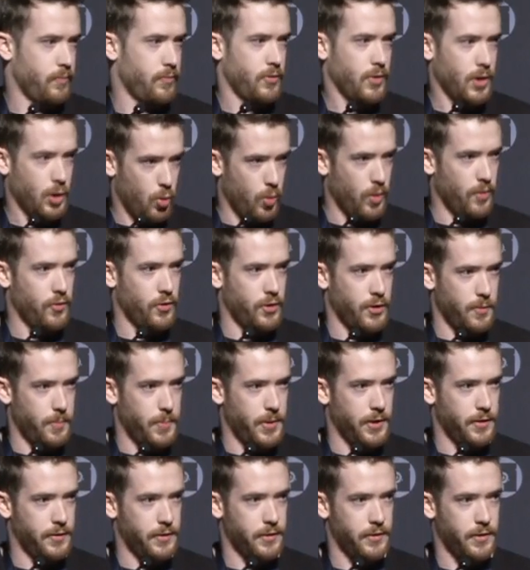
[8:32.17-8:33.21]
equivalent of
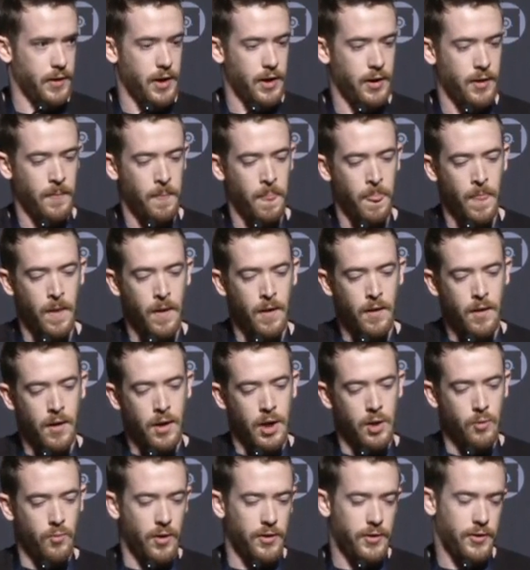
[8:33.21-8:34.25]
PSExec.
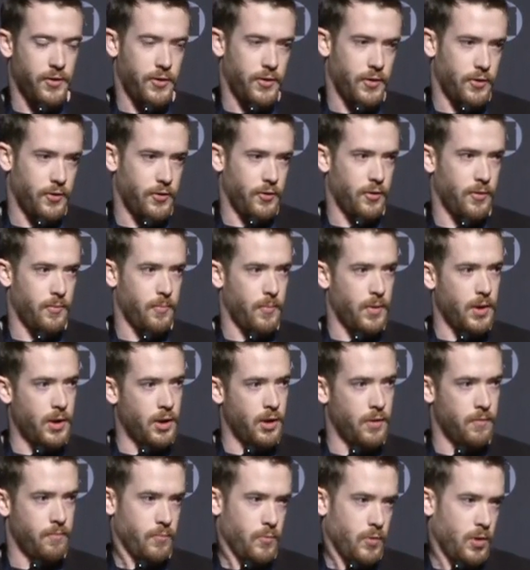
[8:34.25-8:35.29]
It runs a system and
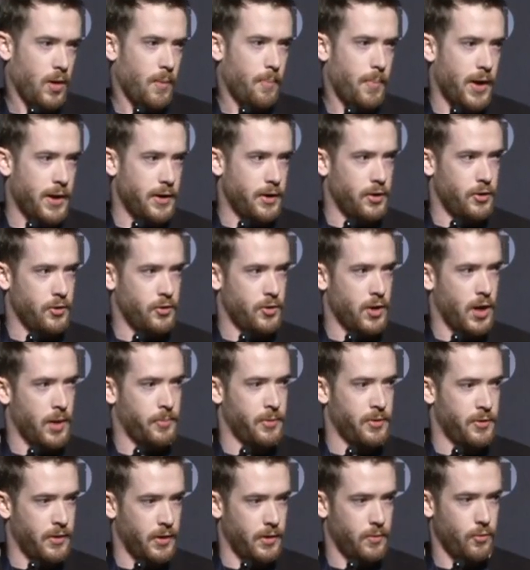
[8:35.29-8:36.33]
a binary is dropped.
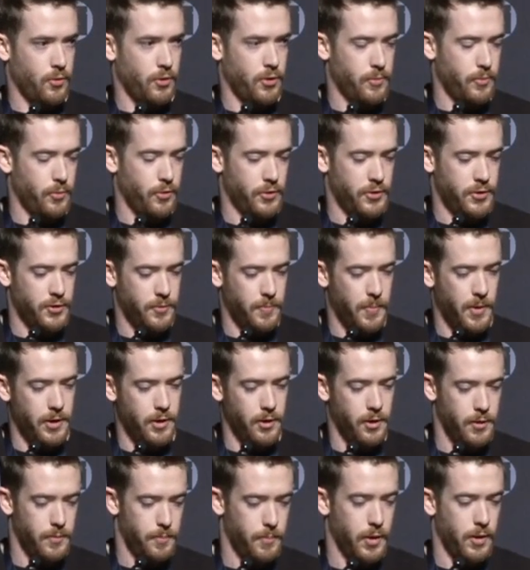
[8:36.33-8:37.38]
It's not really a malicious
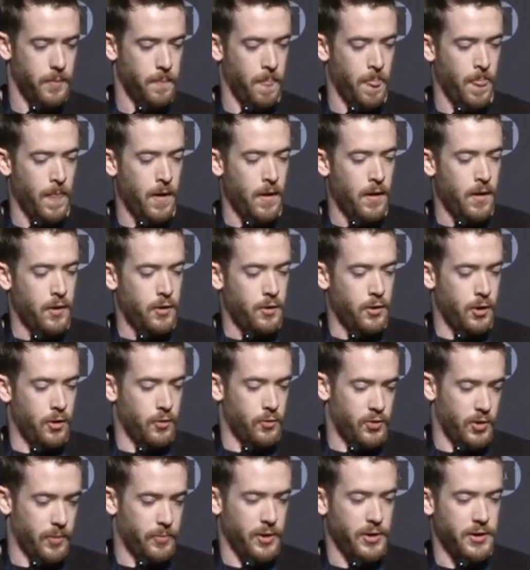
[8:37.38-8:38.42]
binary, but
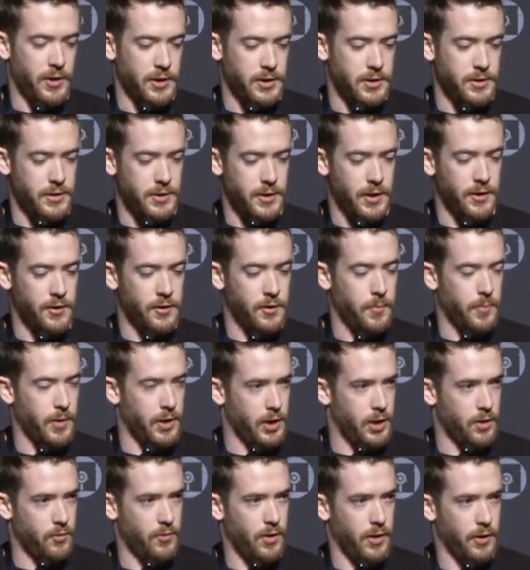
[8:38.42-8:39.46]
something touches disk, but
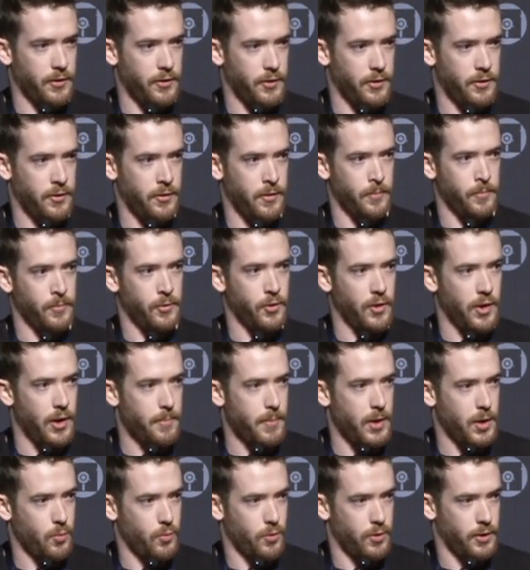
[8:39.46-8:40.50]
it can run a system, so that
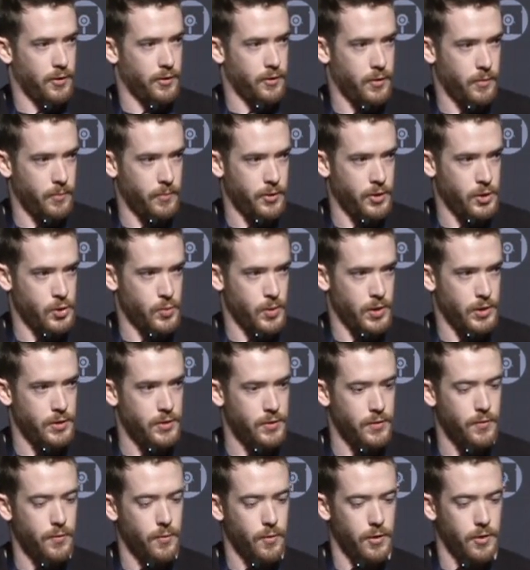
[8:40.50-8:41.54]
might work in some
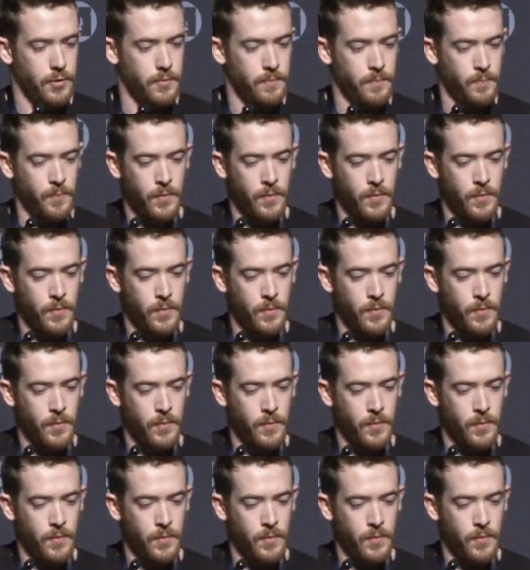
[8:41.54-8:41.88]
situations for you.